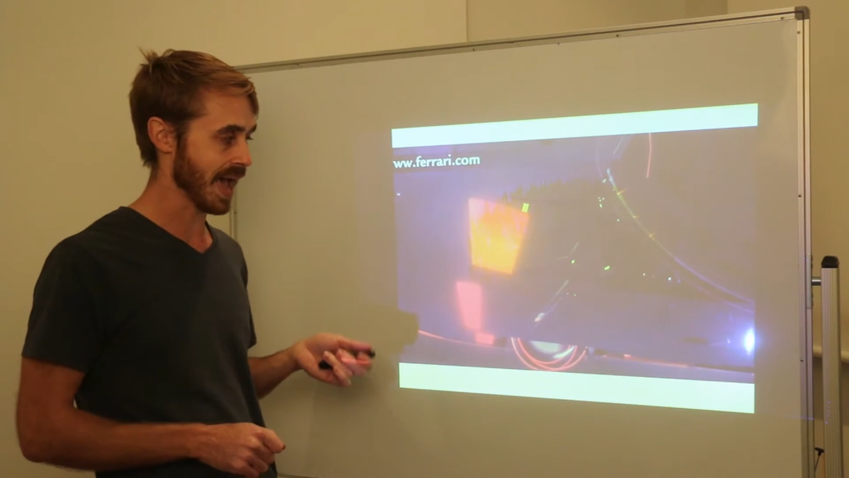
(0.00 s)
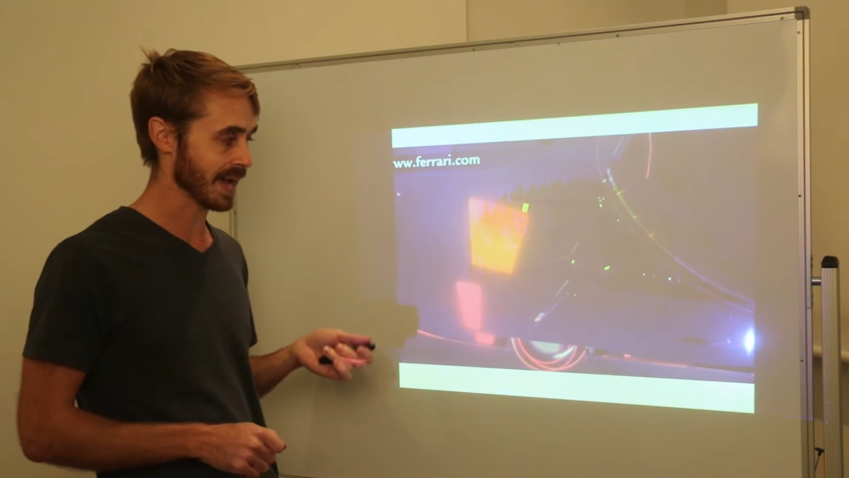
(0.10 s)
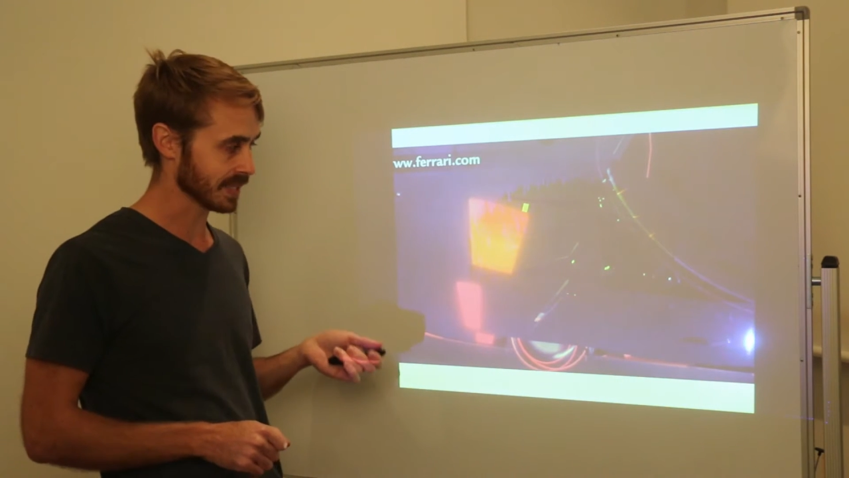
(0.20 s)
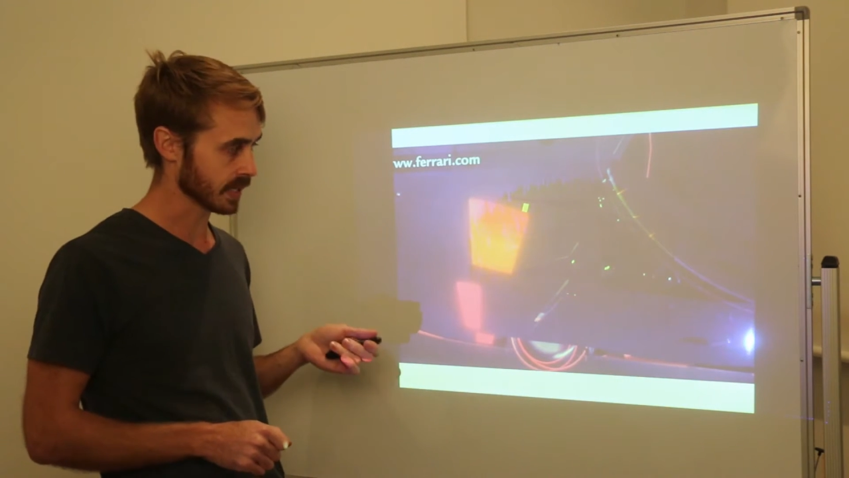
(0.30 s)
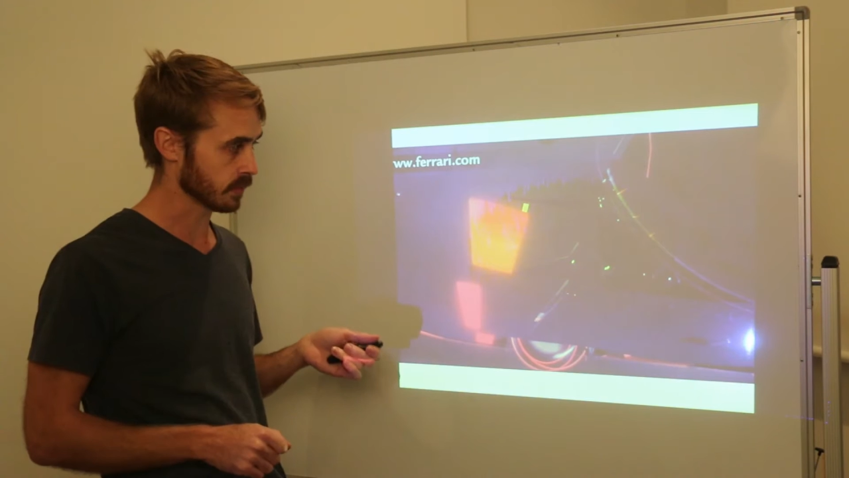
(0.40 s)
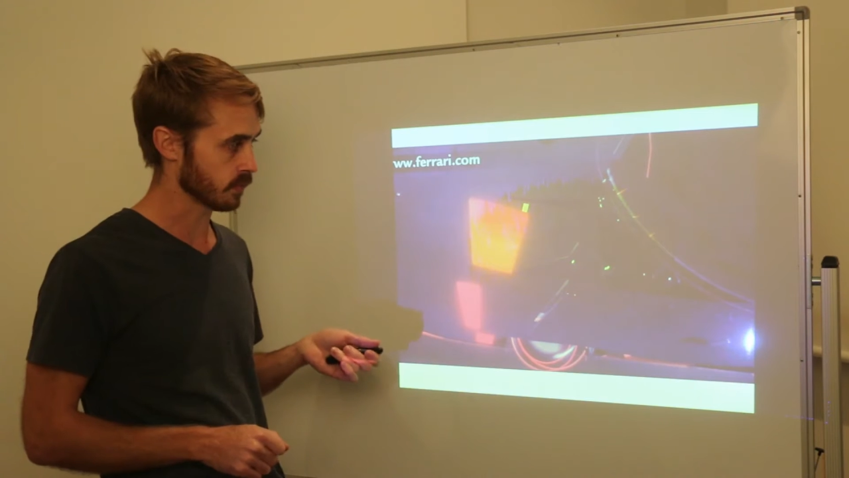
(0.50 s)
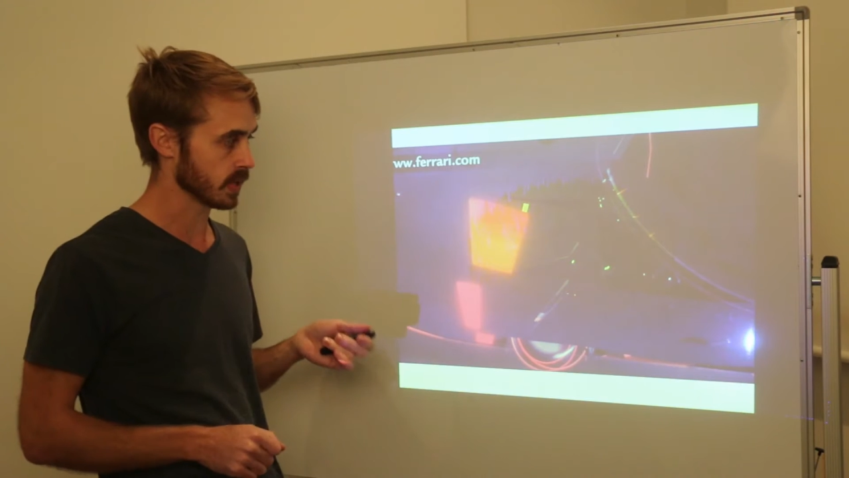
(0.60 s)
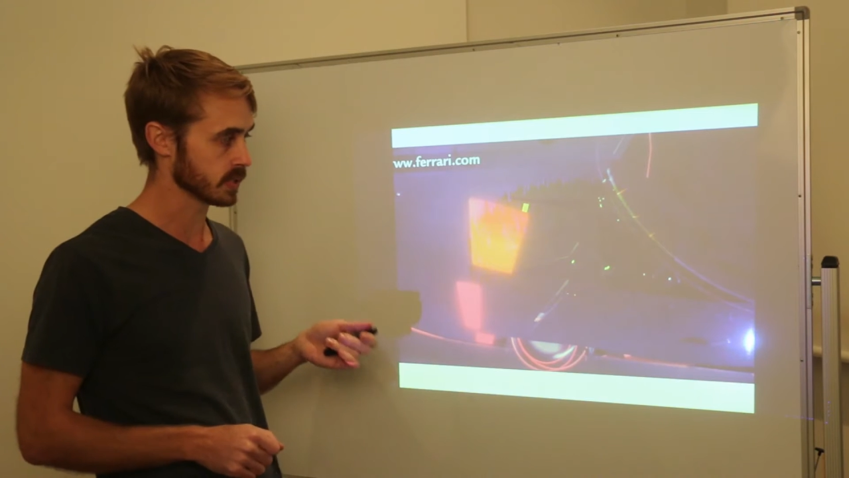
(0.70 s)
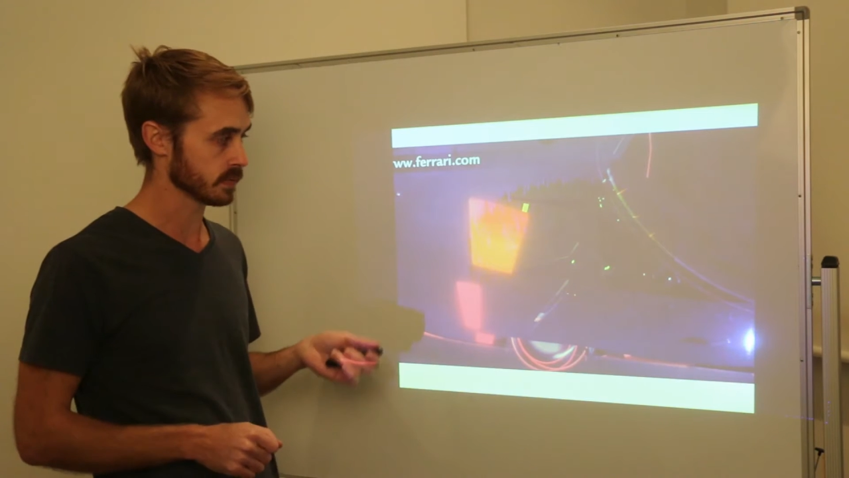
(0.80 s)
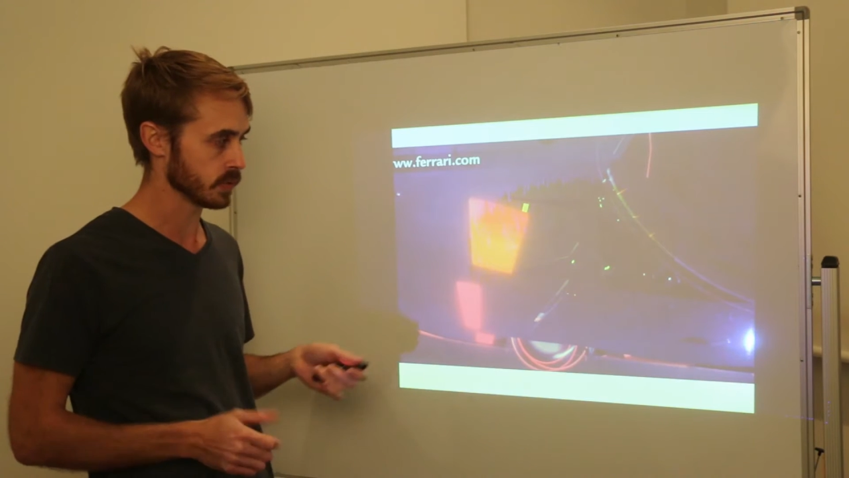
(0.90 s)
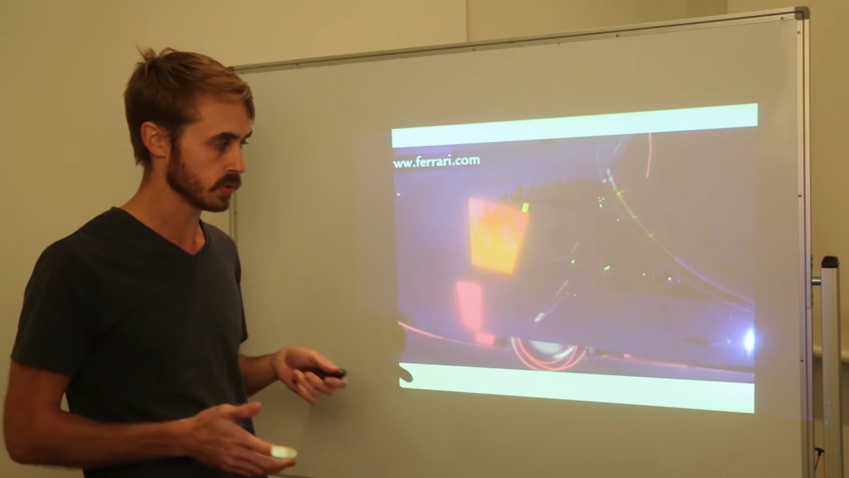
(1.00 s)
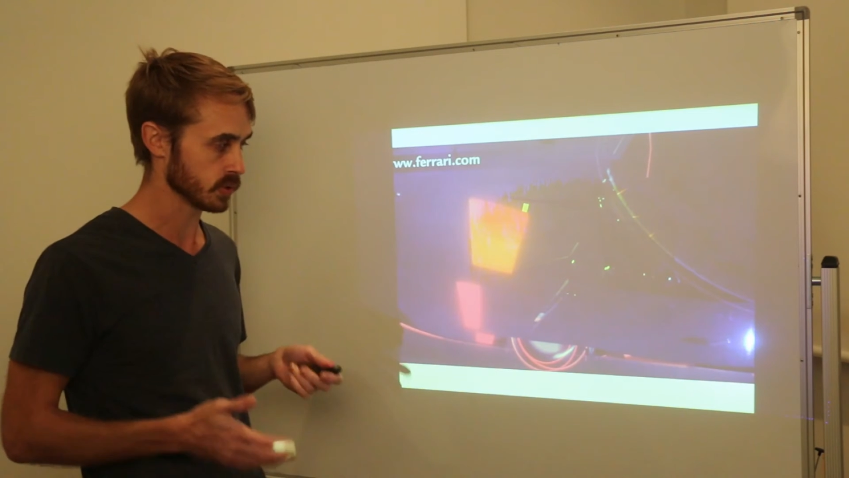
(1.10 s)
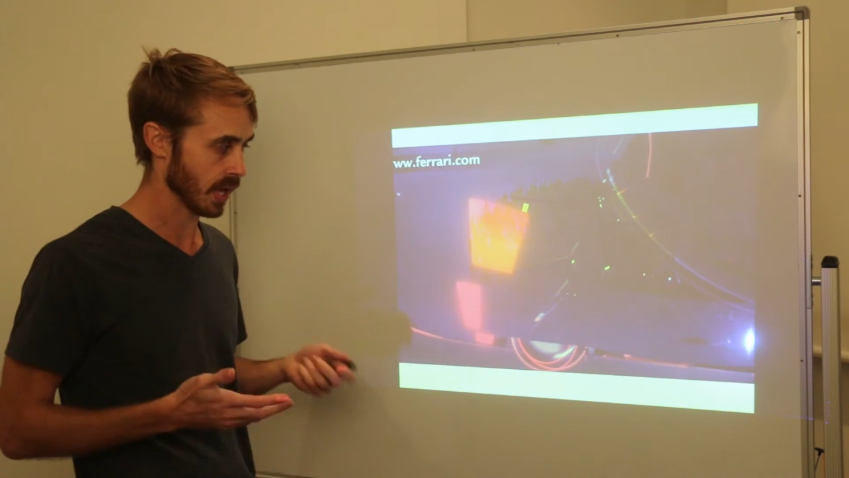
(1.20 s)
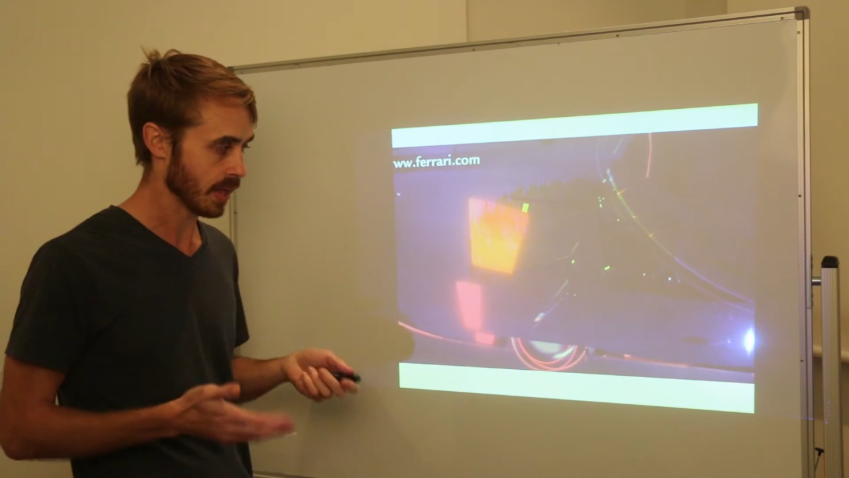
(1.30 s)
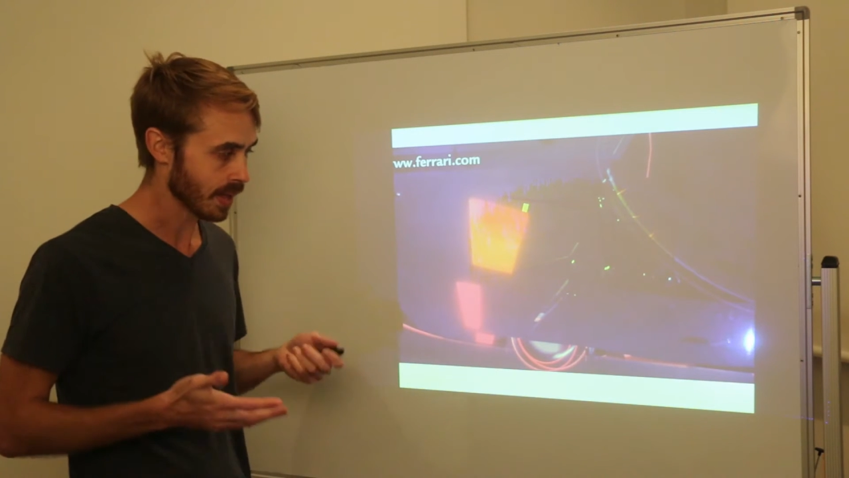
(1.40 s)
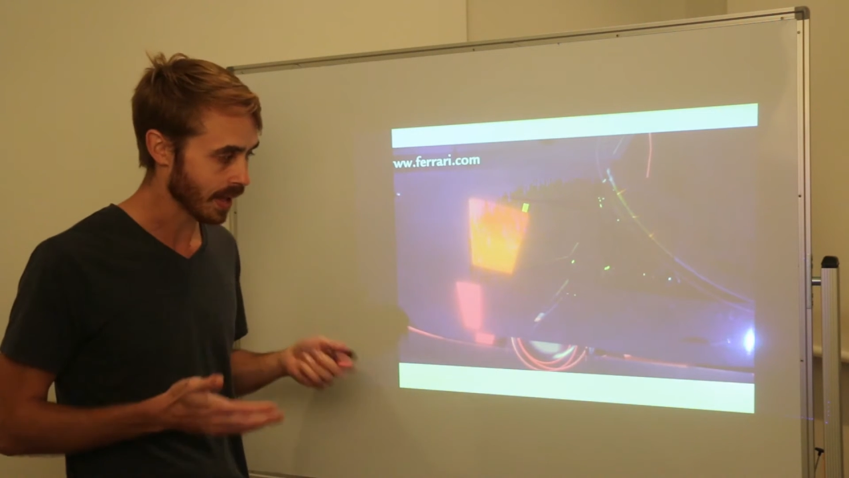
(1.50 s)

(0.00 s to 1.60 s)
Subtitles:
act like a front diffuser.